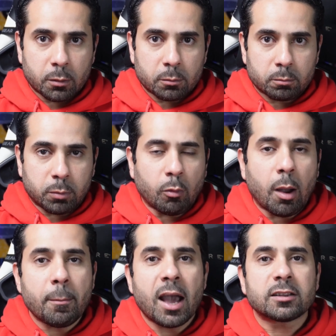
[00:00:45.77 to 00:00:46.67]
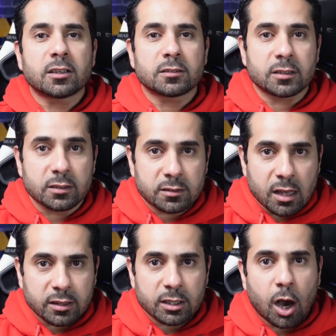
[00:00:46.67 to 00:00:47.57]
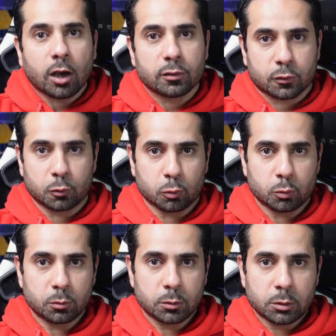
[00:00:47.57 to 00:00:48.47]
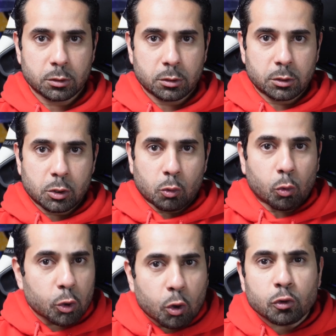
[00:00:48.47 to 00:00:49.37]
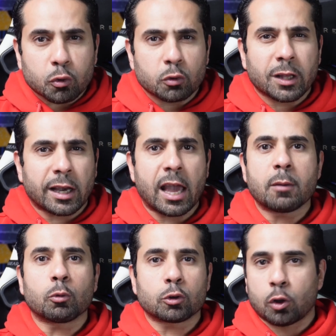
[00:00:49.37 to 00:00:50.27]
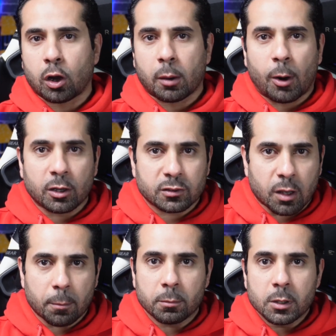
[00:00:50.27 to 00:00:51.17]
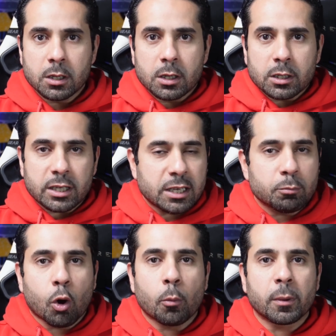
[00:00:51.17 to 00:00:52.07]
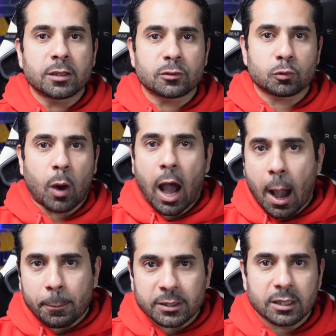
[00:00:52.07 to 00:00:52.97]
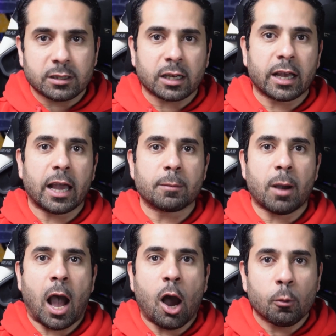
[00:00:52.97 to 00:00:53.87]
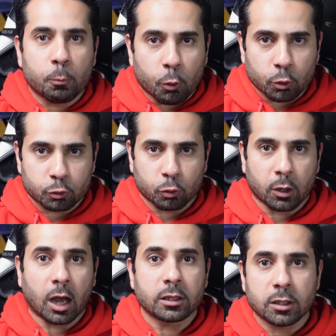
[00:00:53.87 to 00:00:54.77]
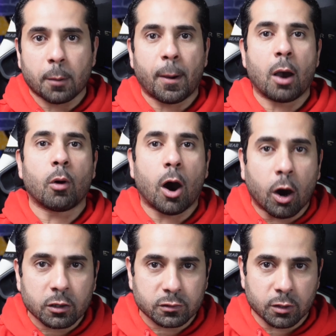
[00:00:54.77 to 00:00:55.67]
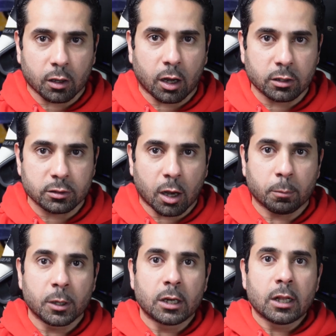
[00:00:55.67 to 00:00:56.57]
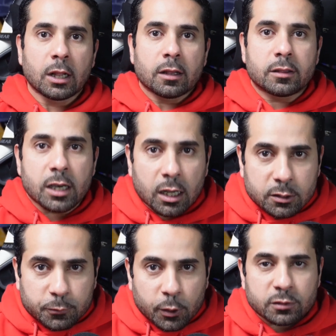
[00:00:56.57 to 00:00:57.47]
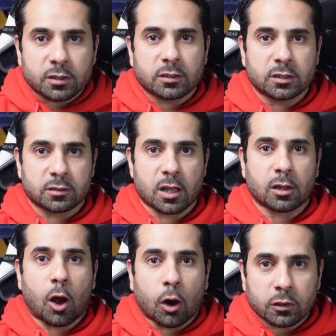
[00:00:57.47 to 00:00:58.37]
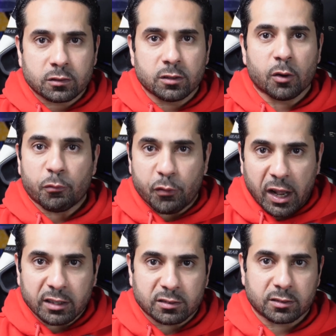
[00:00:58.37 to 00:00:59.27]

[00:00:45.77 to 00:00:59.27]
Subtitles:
But what matters is that they got through. We'll go through the game. We'll talk about some key moments, what happened in the game, how Porto lined up, how Arsenal lined up, the adversities that Arsenal faced